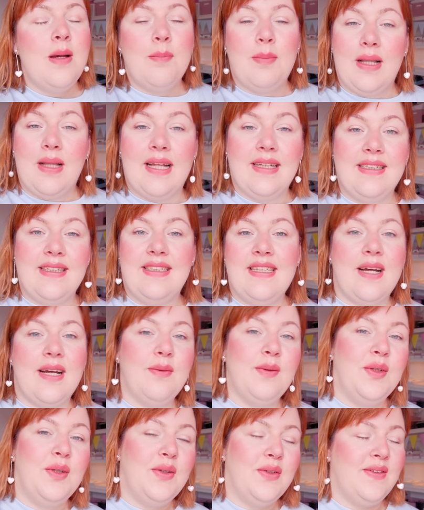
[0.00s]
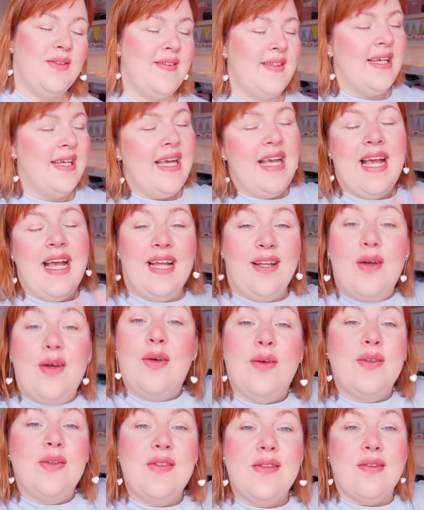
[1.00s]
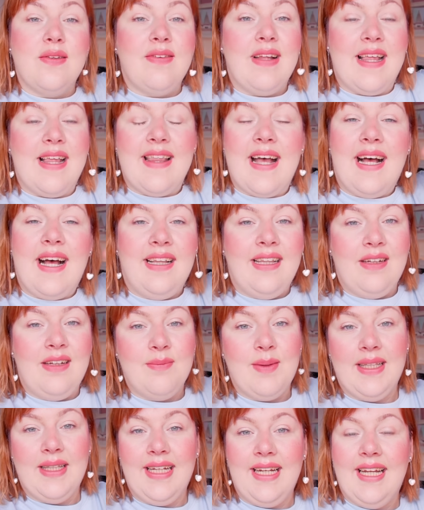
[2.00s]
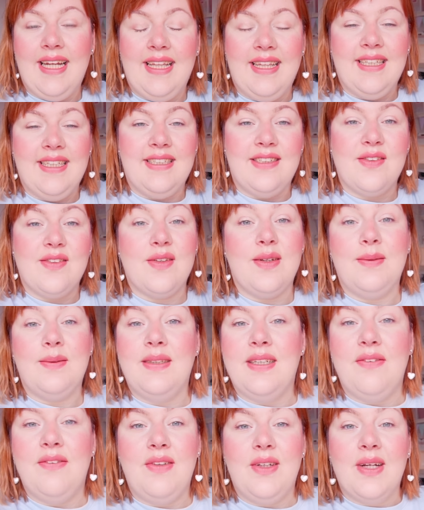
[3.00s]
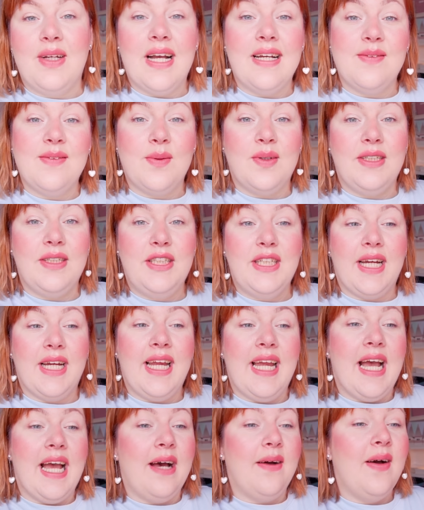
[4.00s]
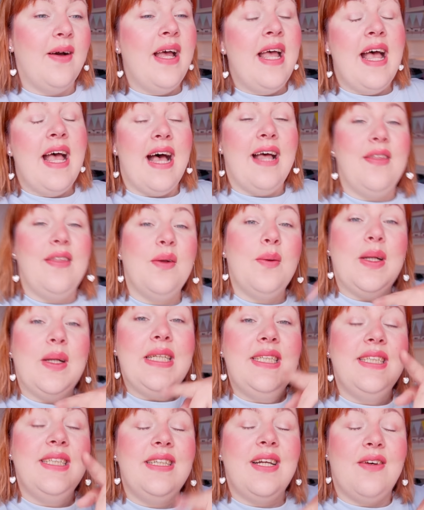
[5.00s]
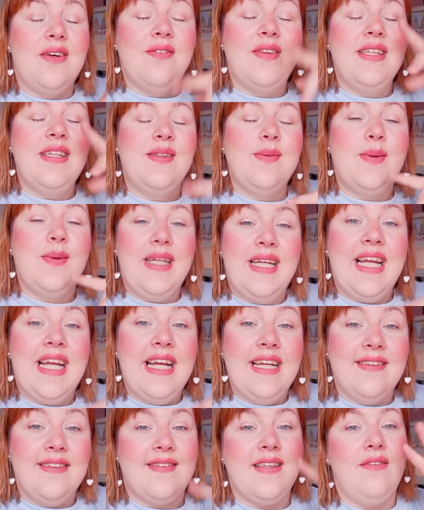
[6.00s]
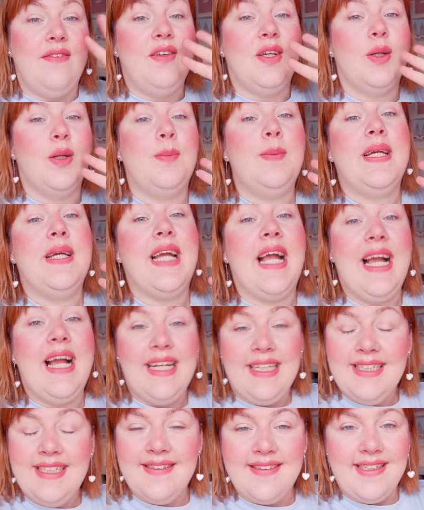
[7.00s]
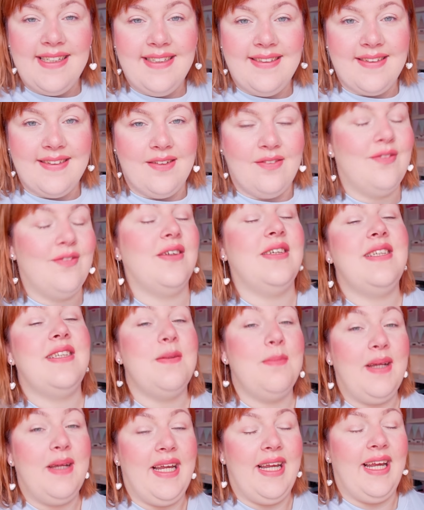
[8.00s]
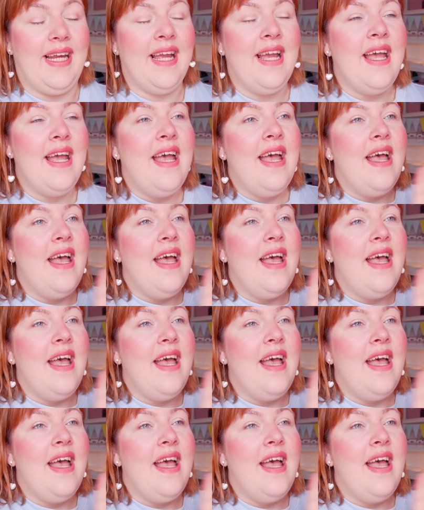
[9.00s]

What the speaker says: planner downloads and all good stuff like that. I'll leave my link in the description if you guys want to check it out. And the question of this week is, if you could pick any season for it to be